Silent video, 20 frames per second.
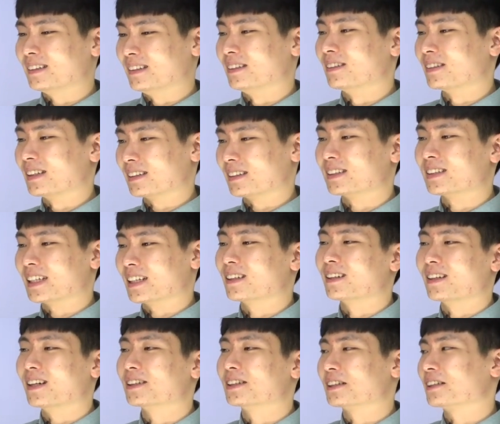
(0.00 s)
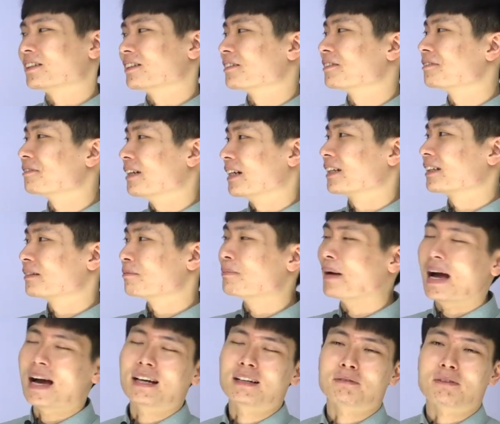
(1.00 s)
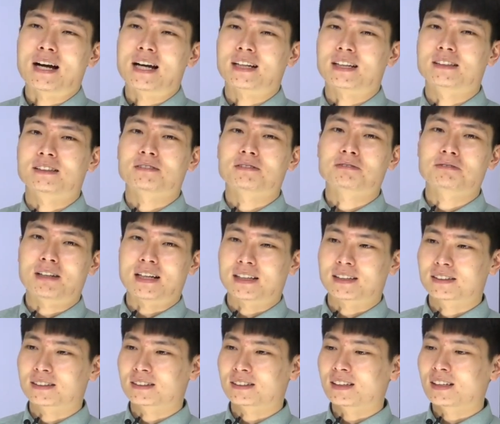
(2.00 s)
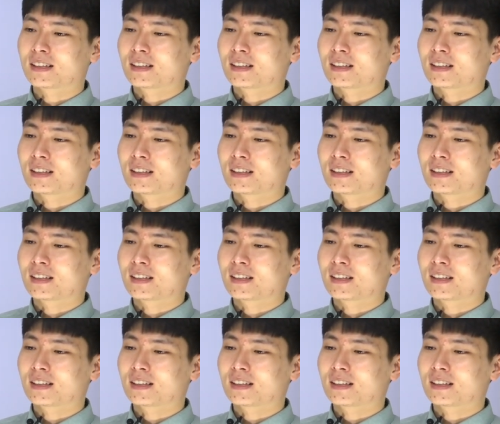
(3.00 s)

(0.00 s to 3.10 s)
like the psychological effect, bandwagon effect